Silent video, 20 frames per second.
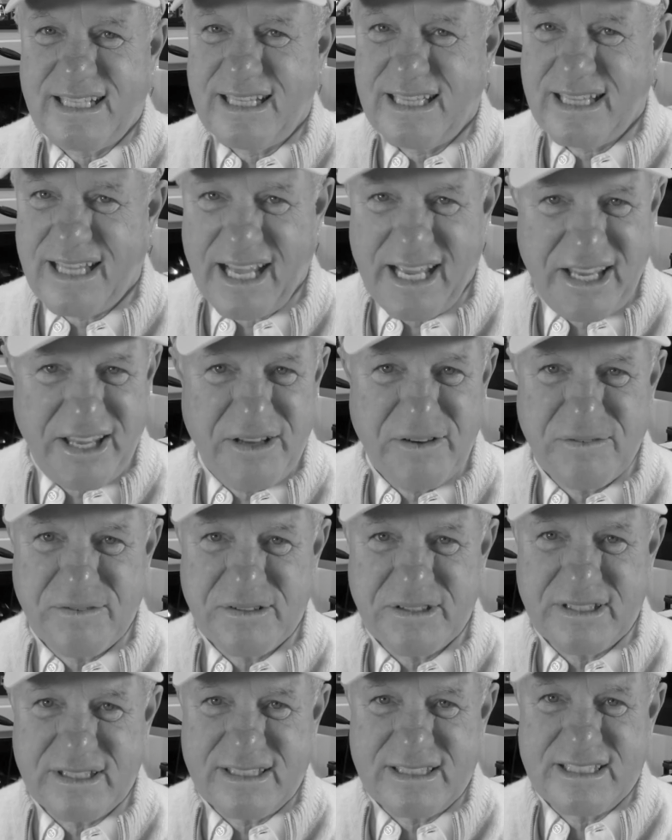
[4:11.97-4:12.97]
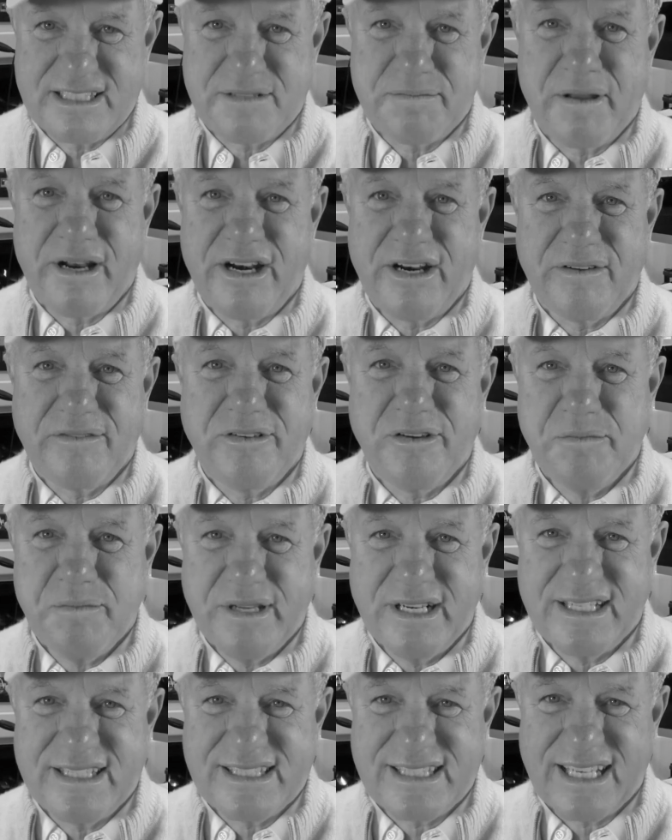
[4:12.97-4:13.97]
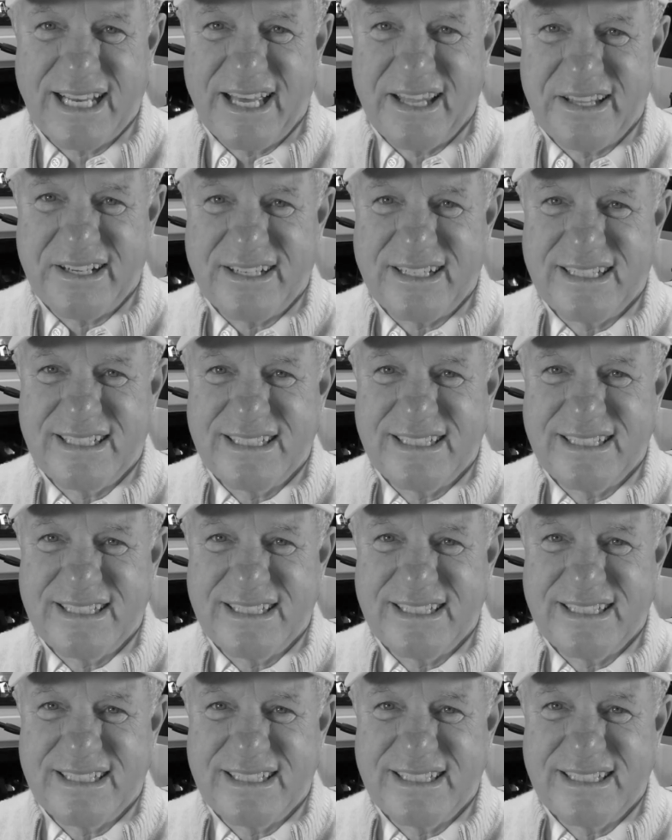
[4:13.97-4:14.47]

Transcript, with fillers: Thank you for spending a few minutes together.